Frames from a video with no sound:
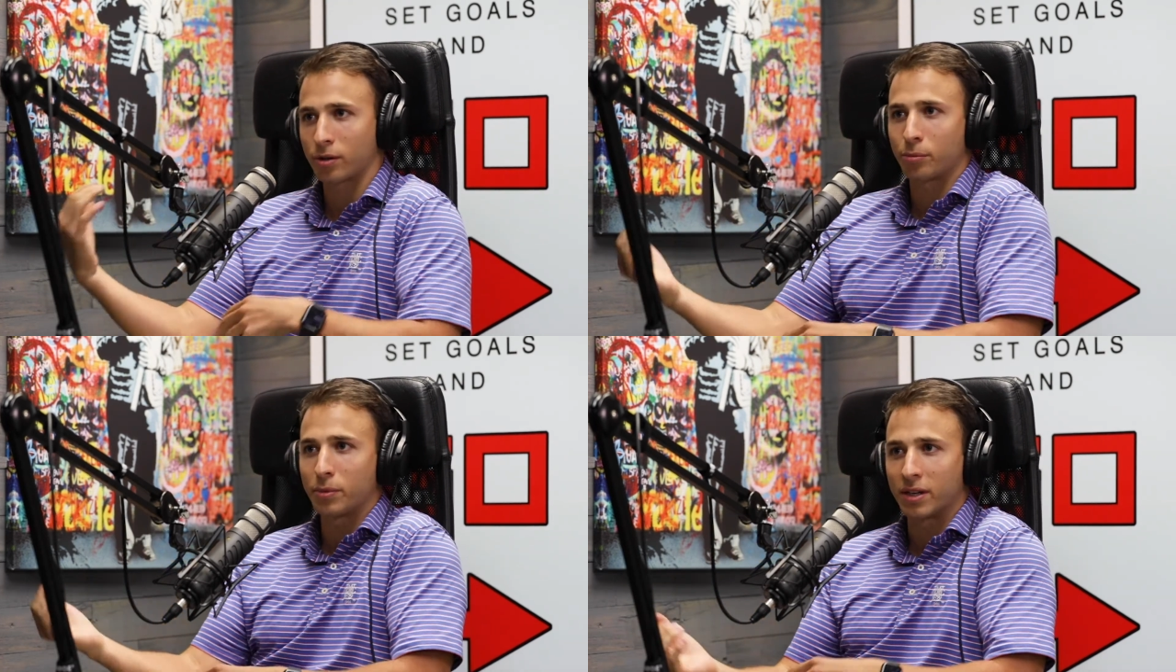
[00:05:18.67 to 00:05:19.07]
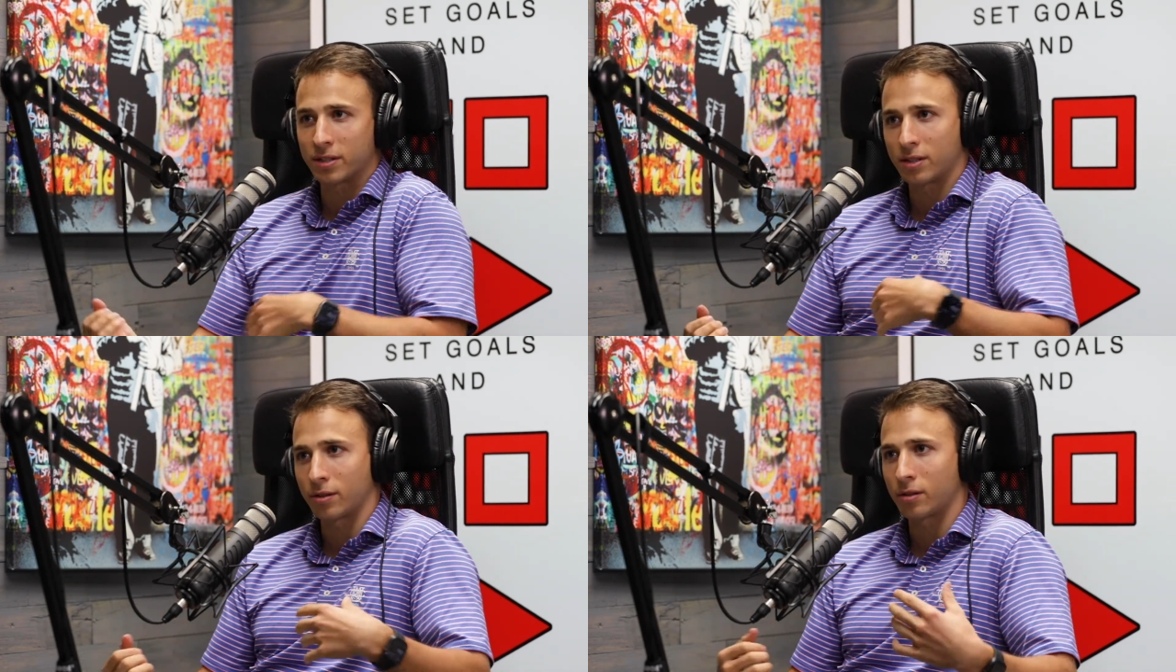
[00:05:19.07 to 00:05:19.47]
meet us
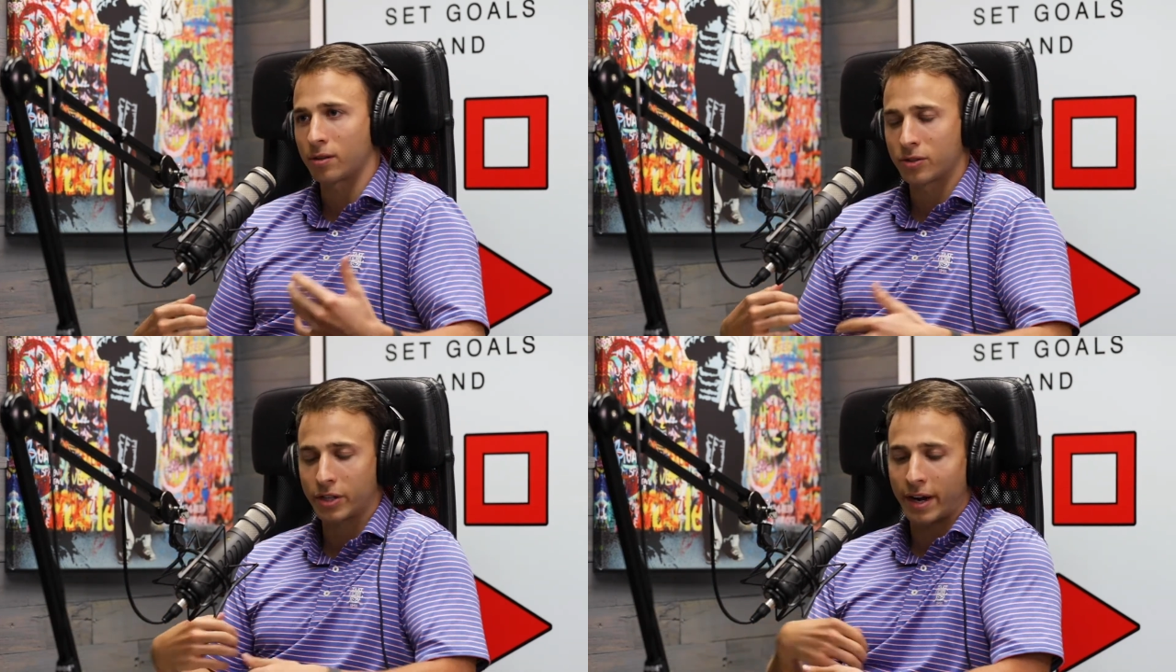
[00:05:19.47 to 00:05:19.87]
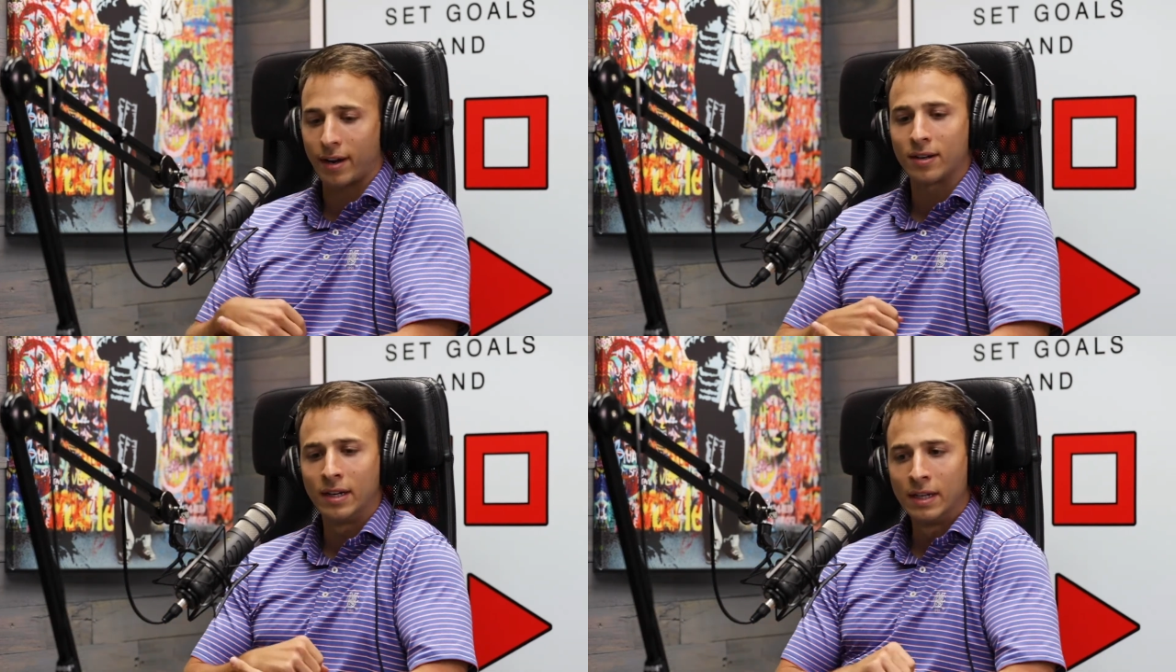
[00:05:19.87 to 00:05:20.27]
here, there's
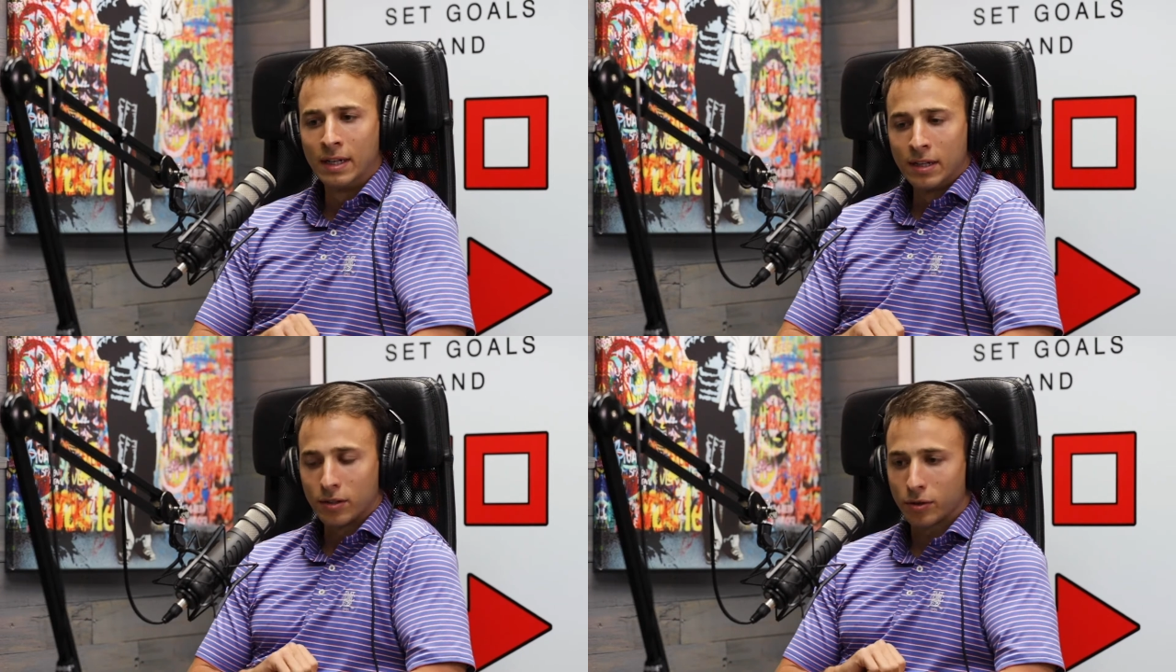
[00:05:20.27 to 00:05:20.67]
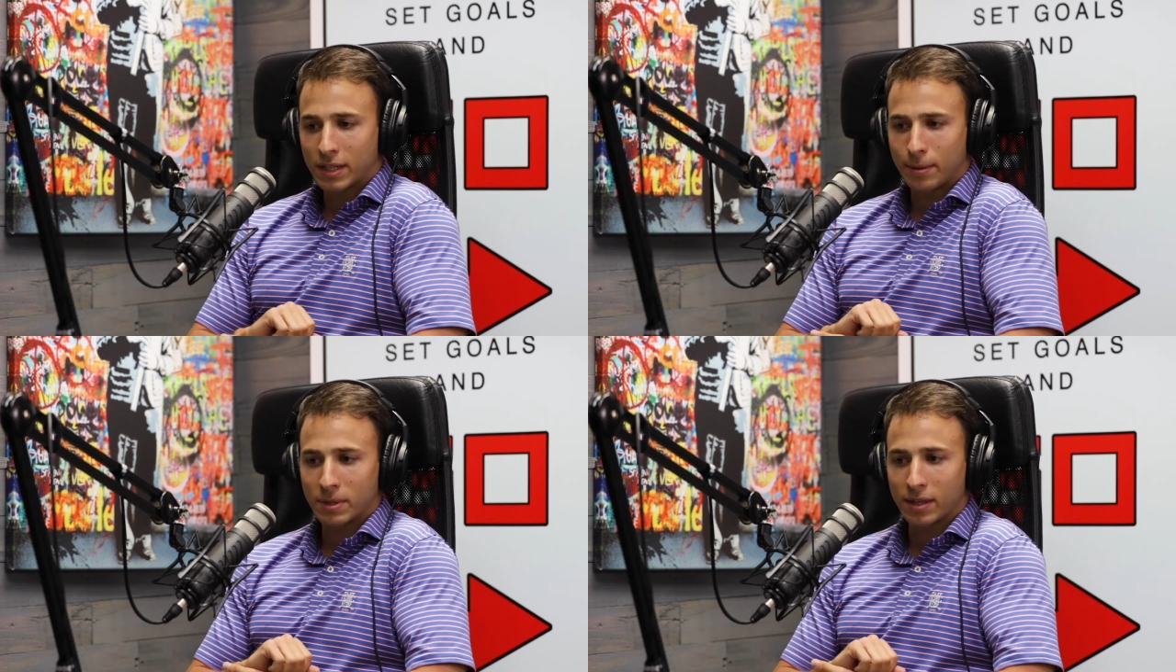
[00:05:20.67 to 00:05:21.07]
chat, those
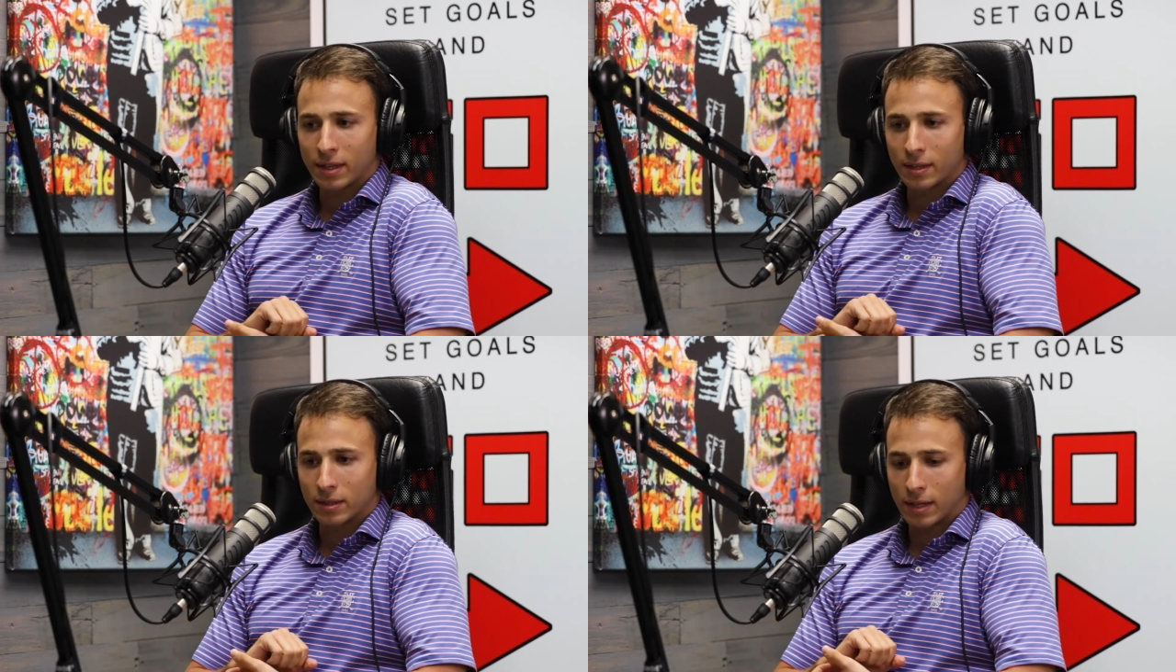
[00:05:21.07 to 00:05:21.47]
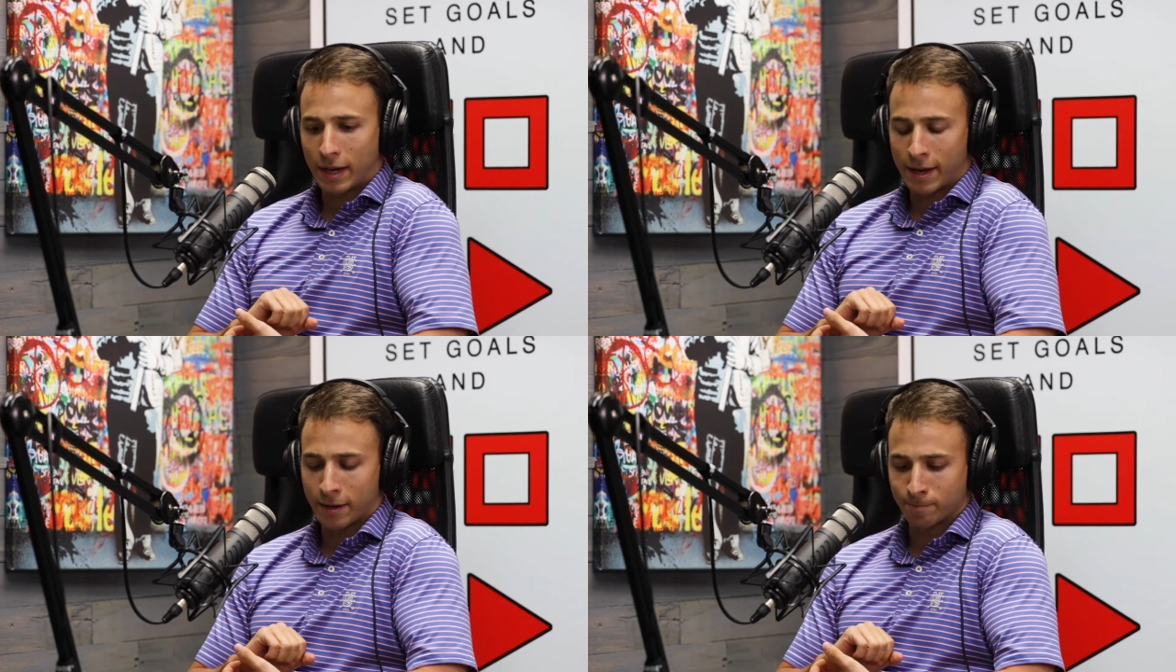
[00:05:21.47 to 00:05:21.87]
types of things.
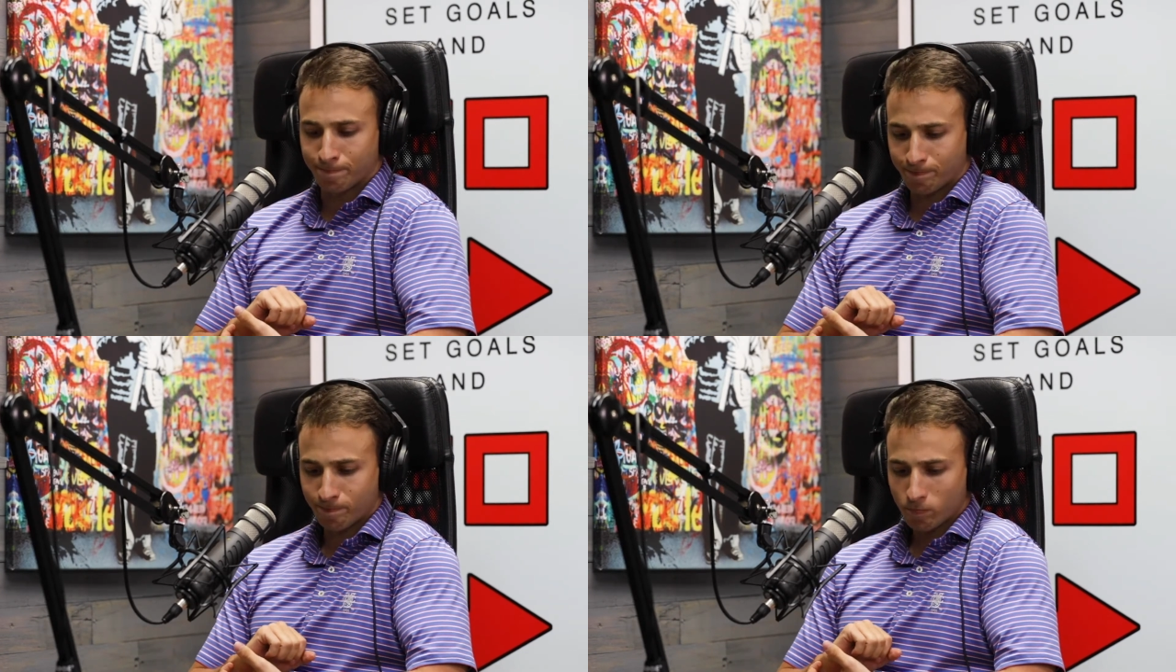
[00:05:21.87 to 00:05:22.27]
And